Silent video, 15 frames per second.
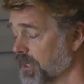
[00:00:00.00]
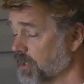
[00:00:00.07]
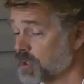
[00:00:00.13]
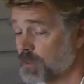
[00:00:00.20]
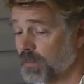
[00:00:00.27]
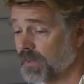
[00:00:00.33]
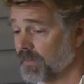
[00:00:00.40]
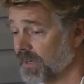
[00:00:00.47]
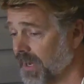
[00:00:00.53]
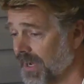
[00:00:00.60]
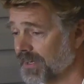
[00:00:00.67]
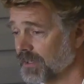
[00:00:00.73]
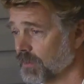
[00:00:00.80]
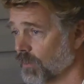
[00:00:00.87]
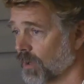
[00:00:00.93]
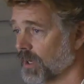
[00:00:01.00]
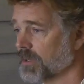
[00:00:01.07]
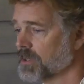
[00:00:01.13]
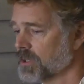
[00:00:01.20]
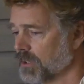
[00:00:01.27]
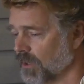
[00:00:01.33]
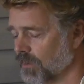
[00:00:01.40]
Didn't spend the night in
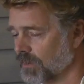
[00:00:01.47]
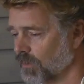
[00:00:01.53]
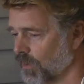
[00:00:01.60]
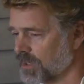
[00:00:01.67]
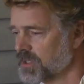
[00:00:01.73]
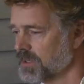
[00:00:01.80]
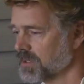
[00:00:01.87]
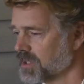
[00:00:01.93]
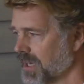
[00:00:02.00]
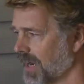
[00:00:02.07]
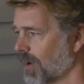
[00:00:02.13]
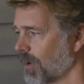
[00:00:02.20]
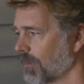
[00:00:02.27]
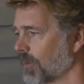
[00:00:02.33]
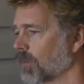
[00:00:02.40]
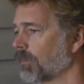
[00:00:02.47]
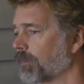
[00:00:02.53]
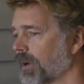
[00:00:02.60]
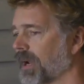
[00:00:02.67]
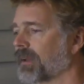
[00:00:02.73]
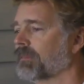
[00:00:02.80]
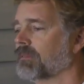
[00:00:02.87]
one, so it wasn't terrible,
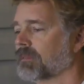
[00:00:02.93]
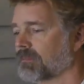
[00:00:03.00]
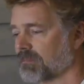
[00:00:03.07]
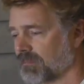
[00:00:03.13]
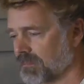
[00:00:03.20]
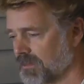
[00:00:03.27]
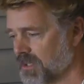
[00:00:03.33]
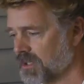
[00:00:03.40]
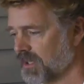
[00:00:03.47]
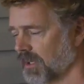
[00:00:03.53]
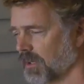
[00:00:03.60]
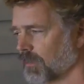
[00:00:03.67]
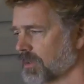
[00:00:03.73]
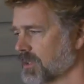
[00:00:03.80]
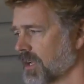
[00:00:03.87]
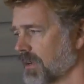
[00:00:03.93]
but still, it was